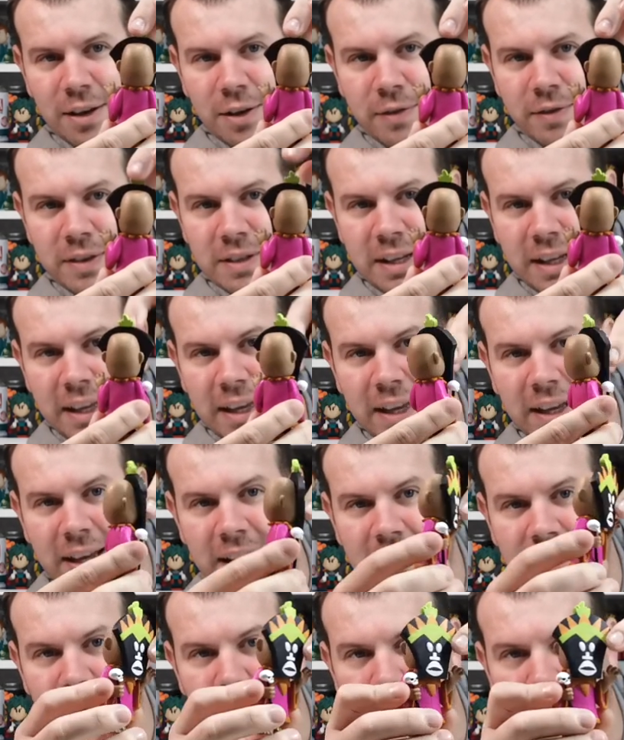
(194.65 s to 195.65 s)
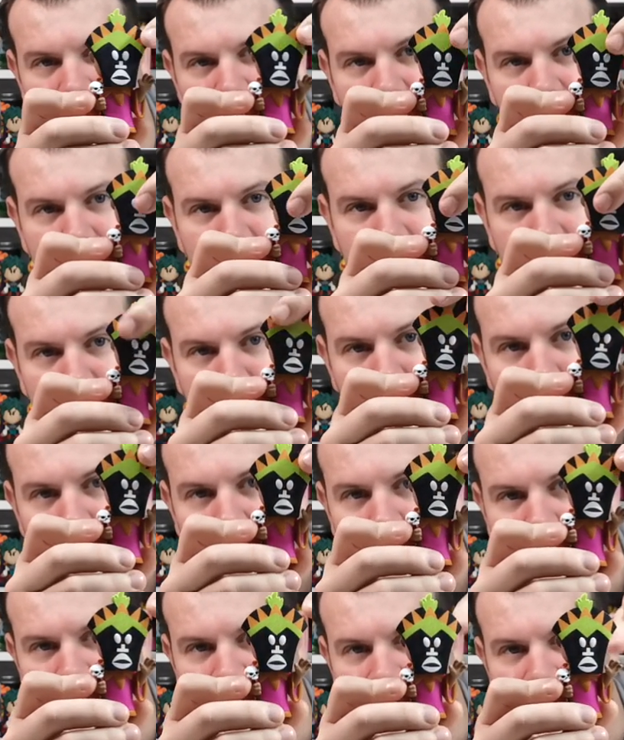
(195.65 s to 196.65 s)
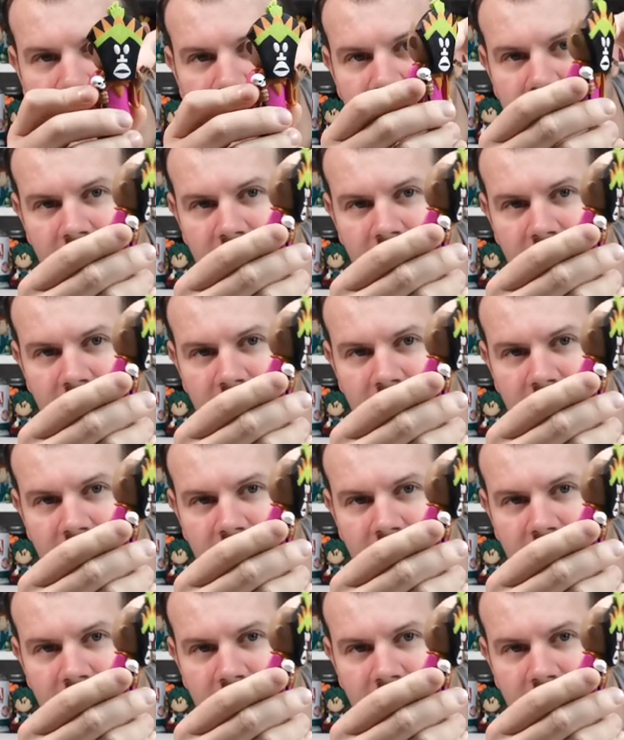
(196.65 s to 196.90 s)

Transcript: Obviously, he has got the the mask,